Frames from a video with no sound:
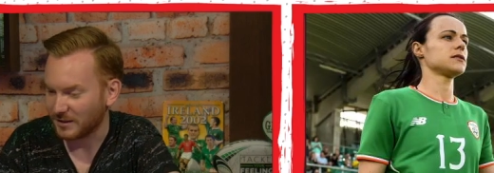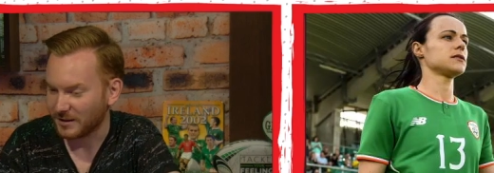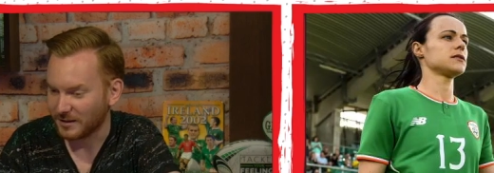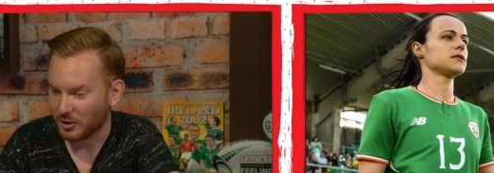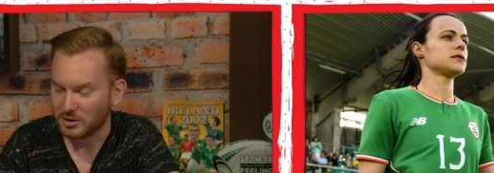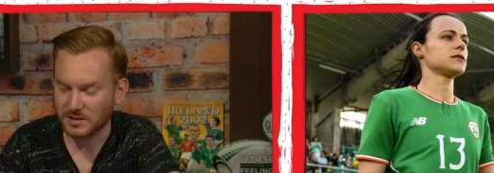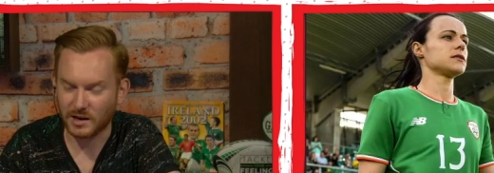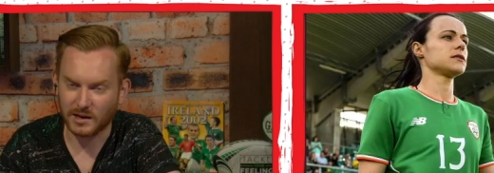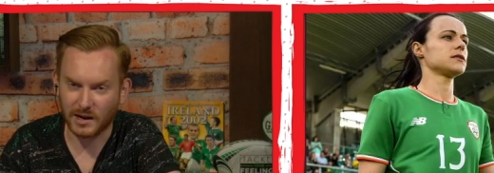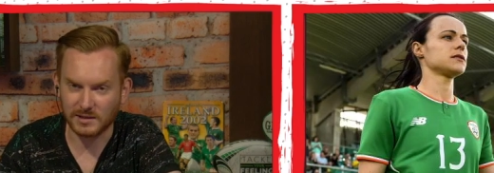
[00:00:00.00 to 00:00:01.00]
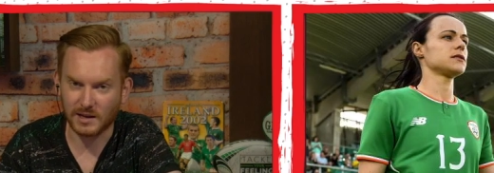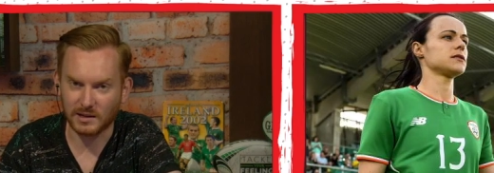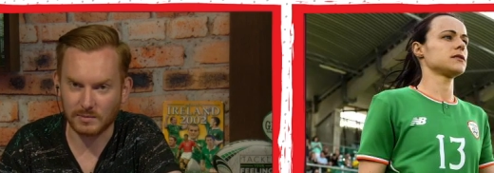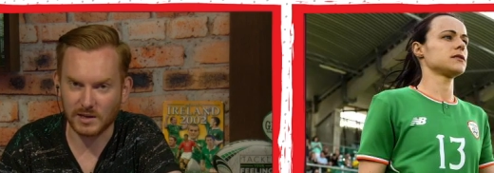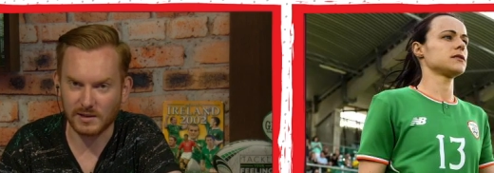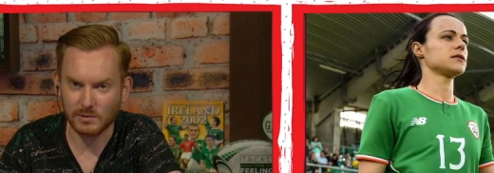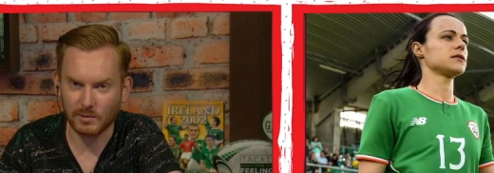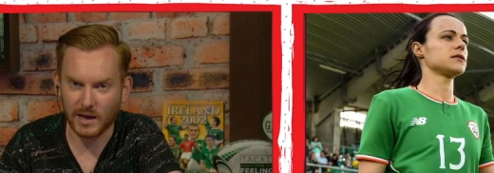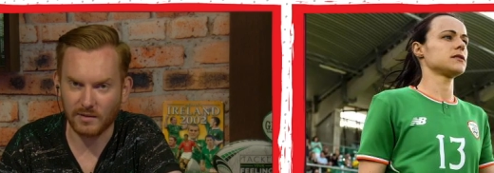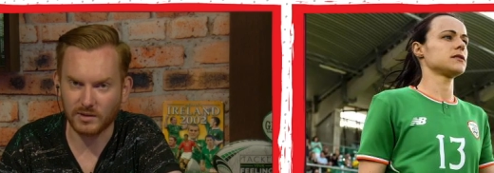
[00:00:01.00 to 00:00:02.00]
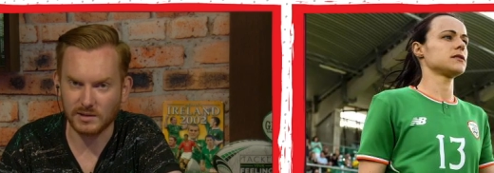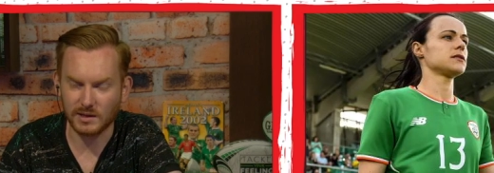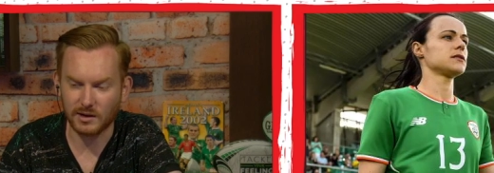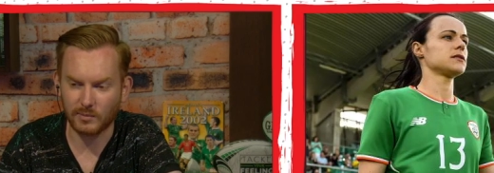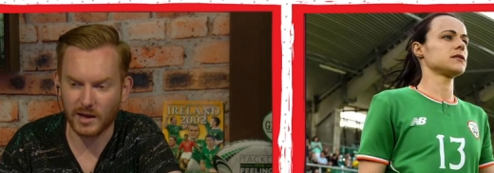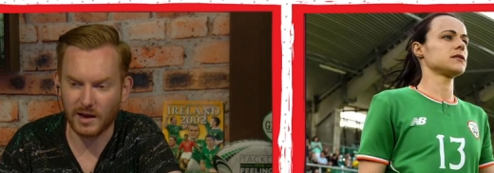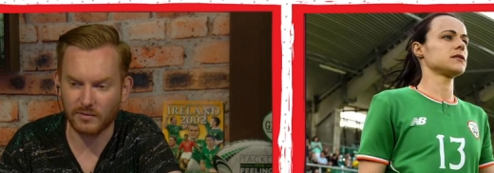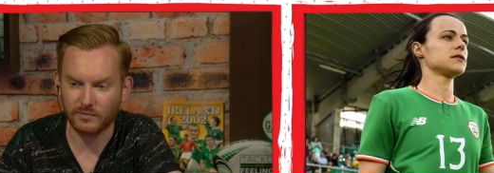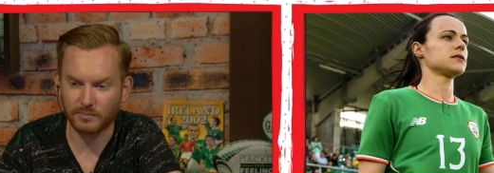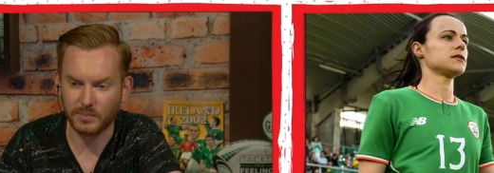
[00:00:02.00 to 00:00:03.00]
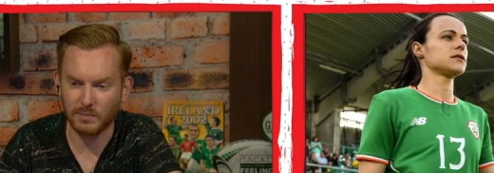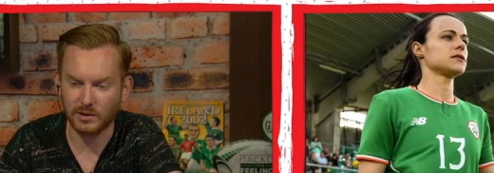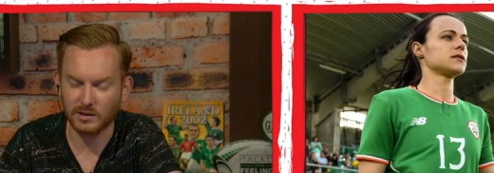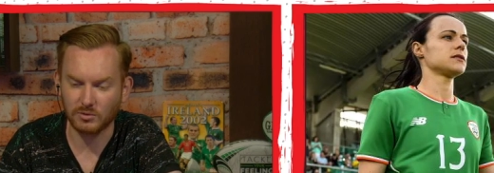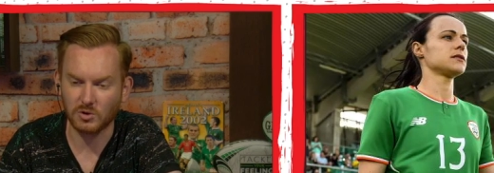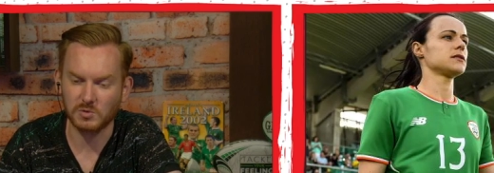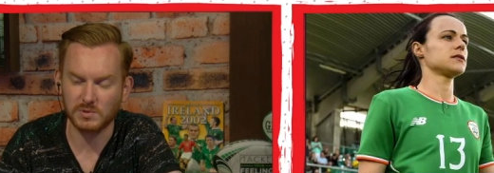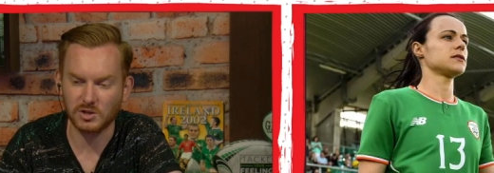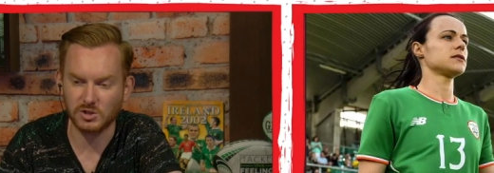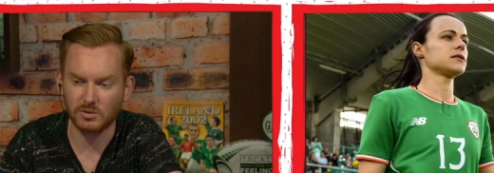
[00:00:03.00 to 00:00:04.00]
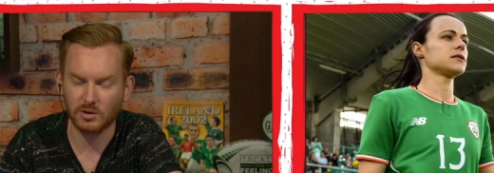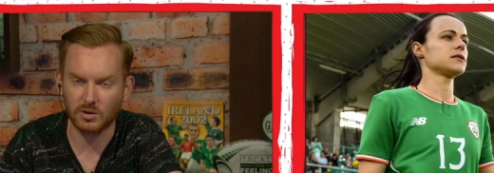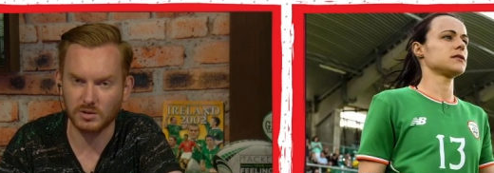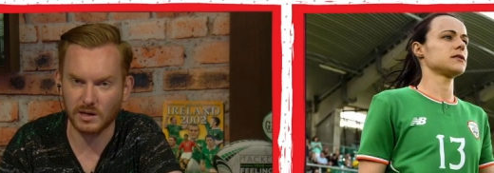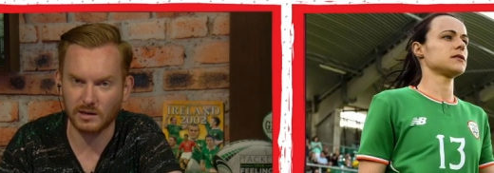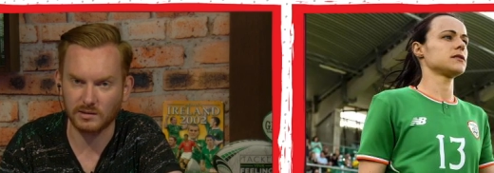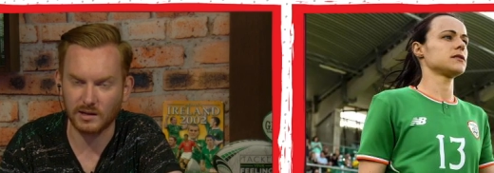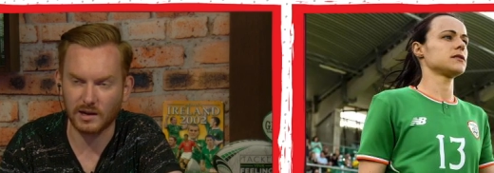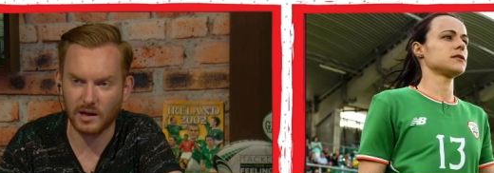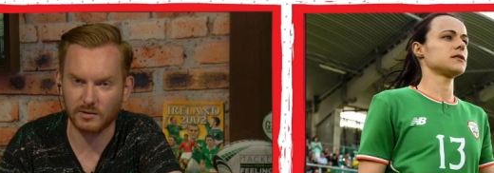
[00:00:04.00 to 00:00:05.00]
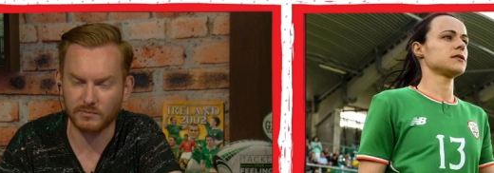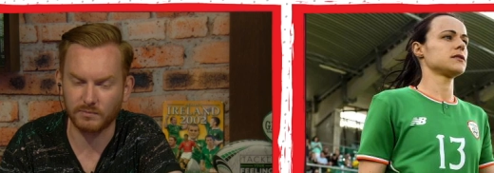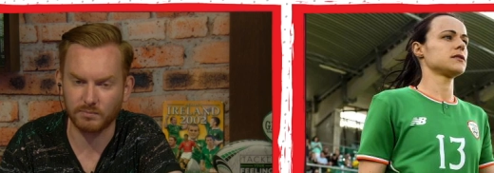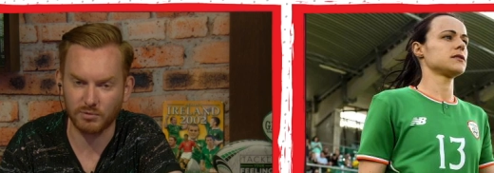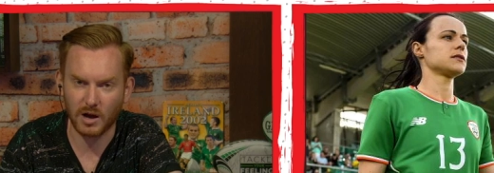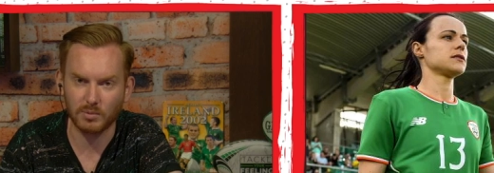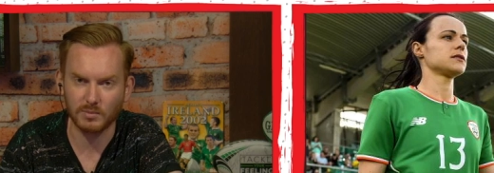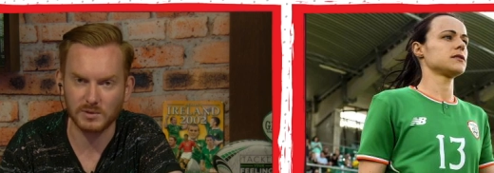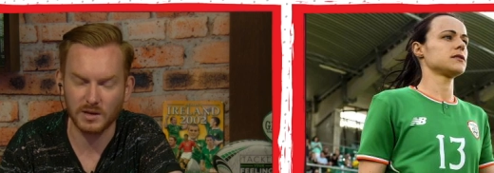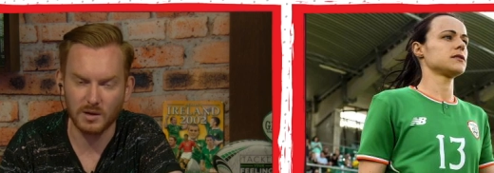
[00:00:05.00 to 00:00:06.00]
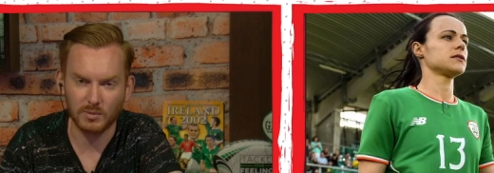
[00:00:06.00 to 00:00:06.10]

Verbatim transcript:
Speaker 1: the other side of that and saying to themselves, well, we have these here. We have people in those positions who can cause England a lot of problems.